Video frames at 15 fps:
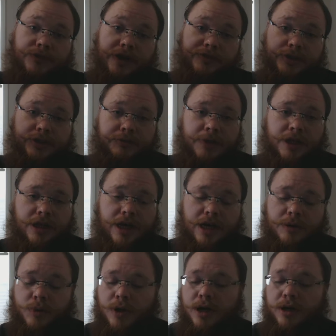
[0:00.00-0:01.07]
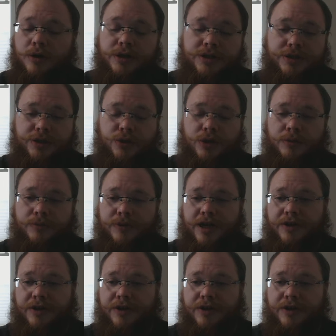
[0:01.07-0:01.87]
I've obviously made a lot of progress. I